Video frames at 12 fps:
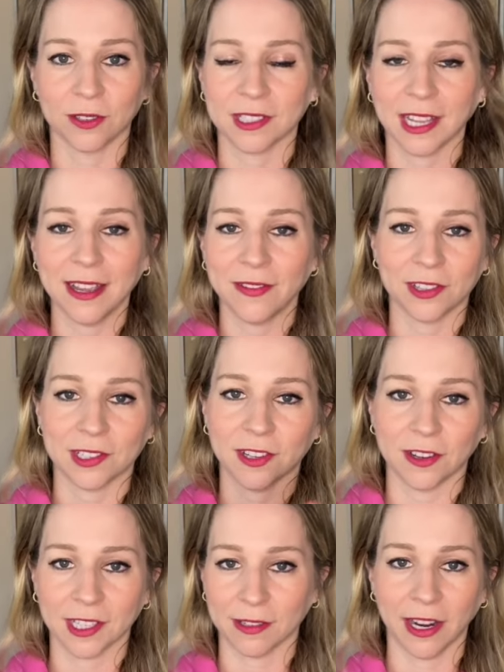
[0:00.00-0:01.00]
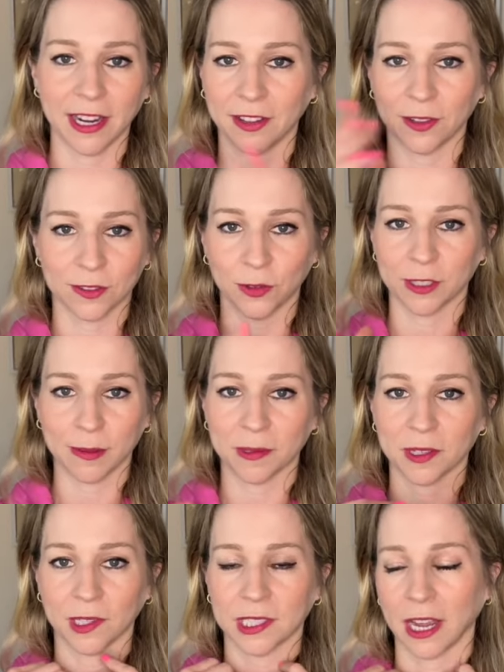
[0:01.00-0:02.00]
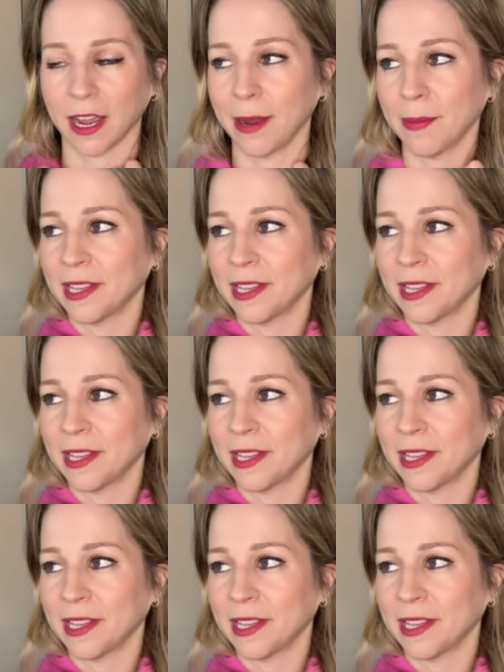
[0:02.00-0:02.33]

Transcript: Because I have other songs I write on those voice memos all the time,